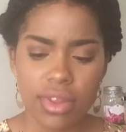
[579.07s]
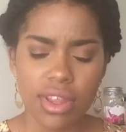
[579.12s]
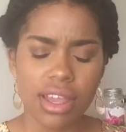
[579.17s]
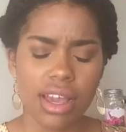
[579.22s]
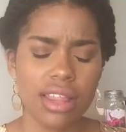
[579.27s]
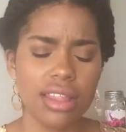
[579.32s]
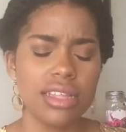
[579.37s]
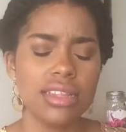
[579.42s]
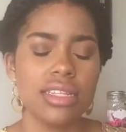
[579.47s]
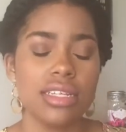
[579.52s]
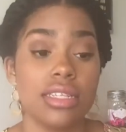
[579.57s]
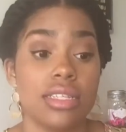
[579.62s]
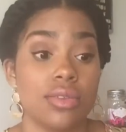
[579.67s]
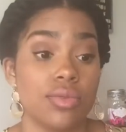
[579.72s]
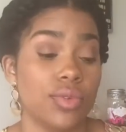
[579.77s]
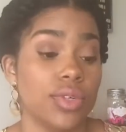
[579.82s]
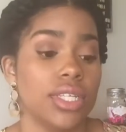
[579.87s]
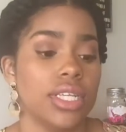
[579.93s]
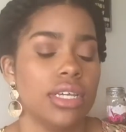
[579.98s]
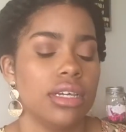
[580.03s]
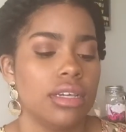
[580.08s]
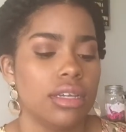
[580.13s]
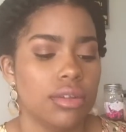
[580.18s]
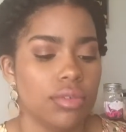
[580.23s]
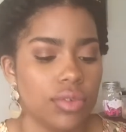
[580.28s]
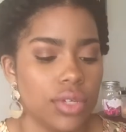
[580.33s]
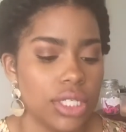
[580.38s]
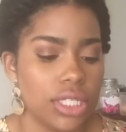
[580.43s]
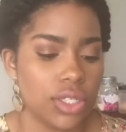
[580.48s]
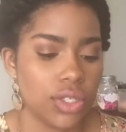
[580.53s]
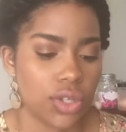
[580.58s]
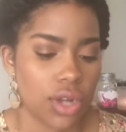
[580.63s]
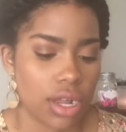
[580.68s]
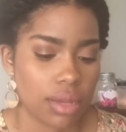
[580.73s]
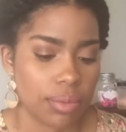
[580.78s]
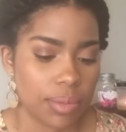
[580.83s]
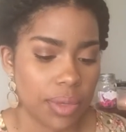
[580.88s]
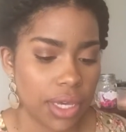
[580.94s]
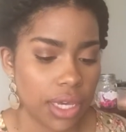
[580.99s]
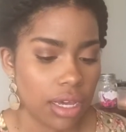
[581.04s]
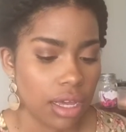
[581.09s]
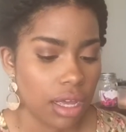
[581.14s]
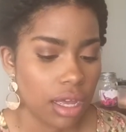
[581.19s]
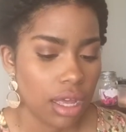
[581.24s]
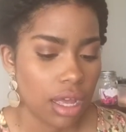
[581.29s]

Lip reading: And then this really struck me.